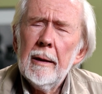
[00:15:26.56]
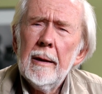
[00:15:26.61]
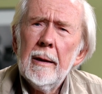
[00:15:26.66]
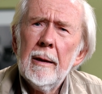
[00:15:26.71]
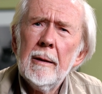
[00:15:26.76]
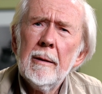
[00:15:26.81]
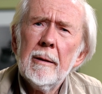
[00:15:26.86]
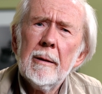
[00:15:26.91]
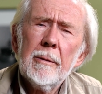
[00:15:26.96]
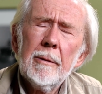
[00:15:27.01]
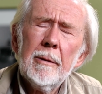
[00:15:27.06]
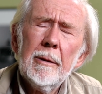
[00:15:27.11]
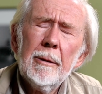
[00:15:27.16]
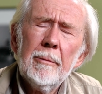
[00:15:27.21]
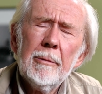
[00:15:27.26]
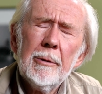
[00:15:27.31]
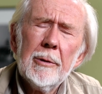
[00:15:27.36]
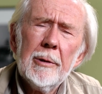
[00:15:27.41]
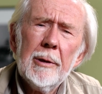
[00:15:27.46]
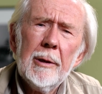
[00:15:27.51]
And so I
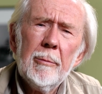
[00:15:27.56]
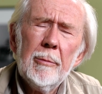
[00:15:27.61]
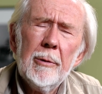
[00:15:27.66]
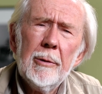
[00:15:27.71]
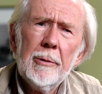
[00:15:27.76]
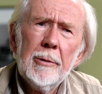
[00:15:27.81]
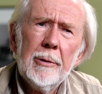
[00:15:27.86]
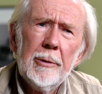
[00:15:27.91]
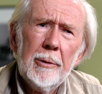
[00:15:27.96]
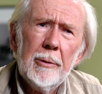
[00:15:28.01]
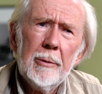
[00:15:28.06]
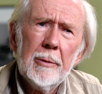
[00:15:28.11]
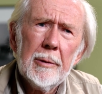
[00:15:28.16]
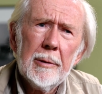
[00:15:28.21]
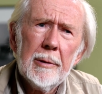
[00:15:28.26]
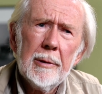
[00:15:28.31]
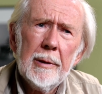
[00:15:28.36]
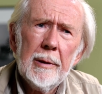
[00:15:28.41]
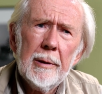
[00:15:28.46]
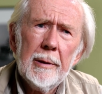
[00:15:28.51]
was able to
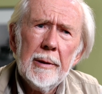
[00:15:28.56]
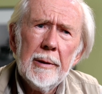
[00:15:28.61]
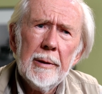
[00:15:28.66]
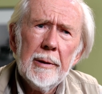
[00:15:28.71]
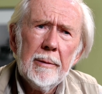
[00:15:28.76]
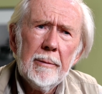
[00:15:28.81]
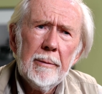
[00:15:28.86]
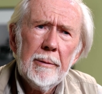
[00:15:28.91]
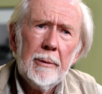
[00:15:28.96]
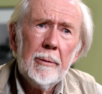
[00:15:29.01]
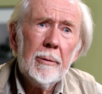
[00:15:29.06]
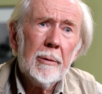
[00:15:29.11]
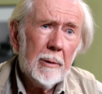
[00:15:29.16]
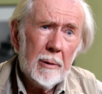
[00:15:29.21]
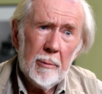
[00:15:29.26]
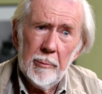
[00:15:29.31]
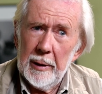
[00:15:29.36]
use the